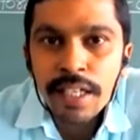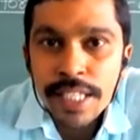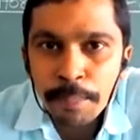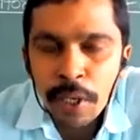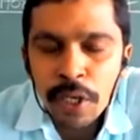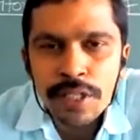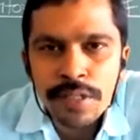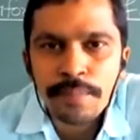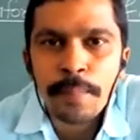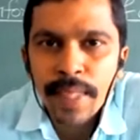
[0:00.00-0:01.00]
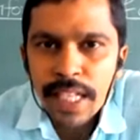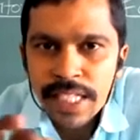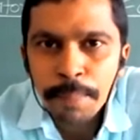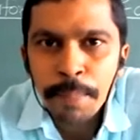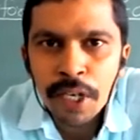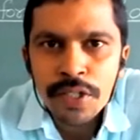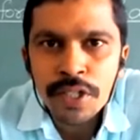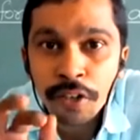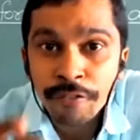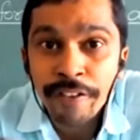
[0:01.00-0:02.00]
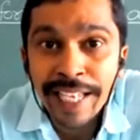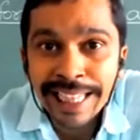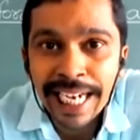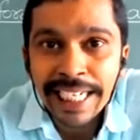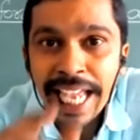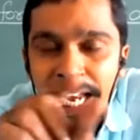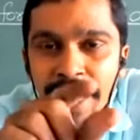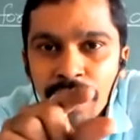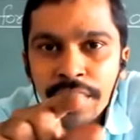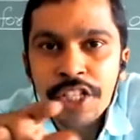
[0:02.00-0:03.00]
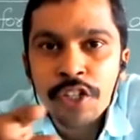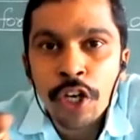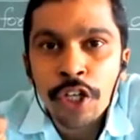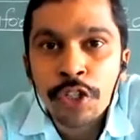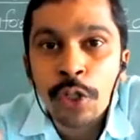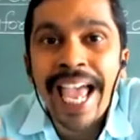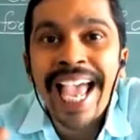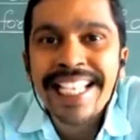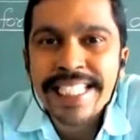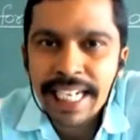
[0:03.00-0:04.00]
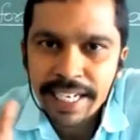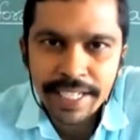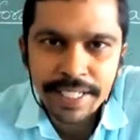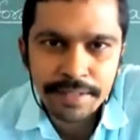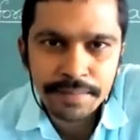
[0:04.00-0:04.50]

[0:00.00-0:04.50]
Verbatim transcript: suppose suppose you feel that electron is going to accelerate.